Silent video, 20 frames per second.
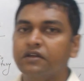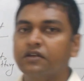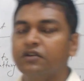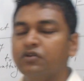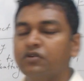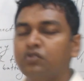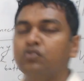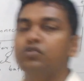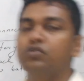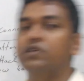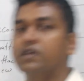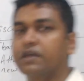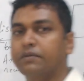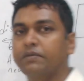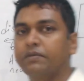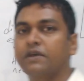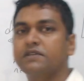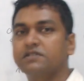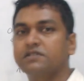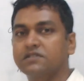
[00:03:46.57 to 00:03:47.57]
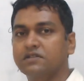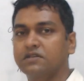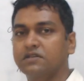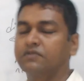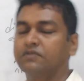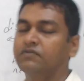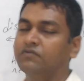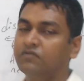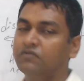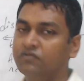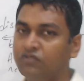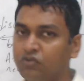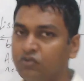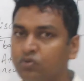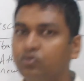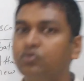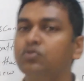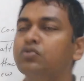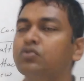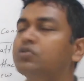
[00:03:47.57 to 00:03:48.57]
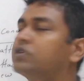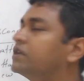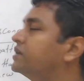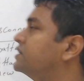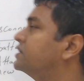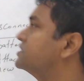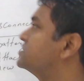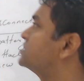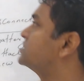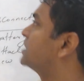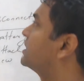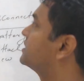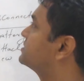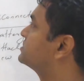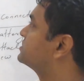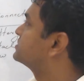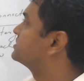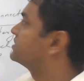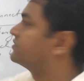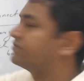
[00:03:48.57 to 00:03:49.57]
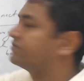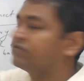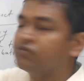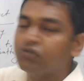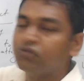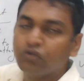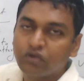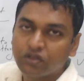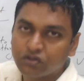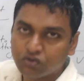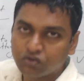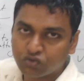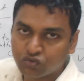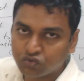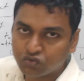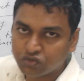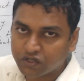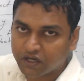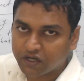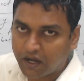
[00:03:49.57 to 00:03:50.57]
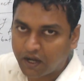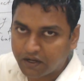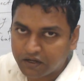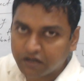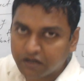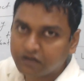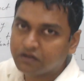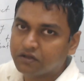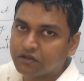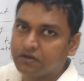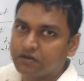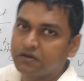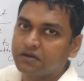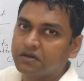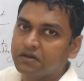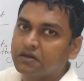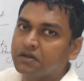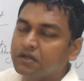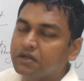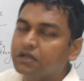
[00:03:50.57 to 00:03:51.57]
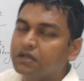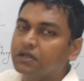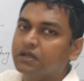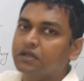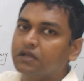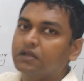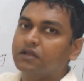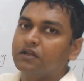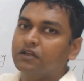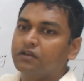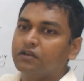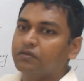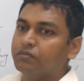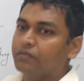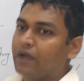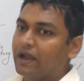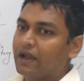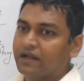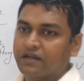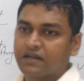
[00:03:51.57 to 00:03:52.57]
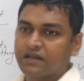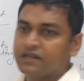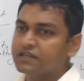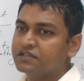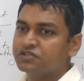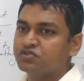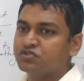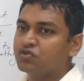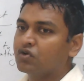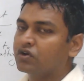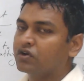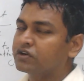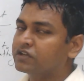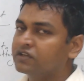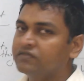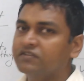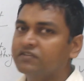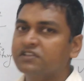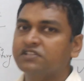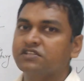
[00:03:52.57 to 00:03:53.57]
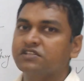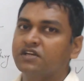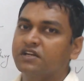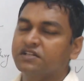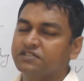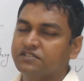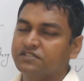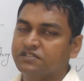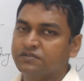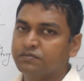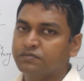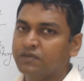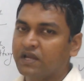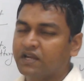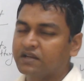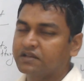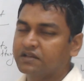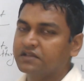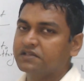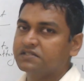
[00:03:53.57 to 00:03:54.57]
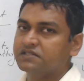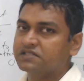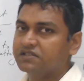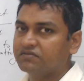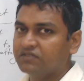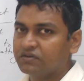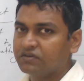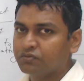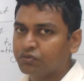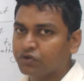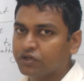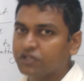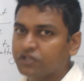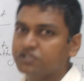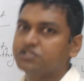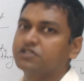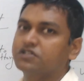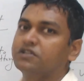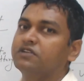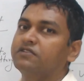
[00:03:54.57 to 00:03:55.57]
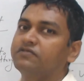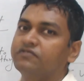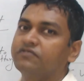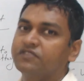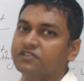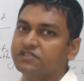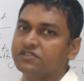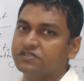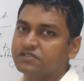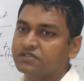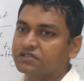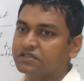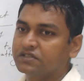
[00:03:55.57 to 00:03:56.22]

to the capacitor? You know that the charges are flowing through the conductor. Battery is not giving charges. Battery is giving potential difference.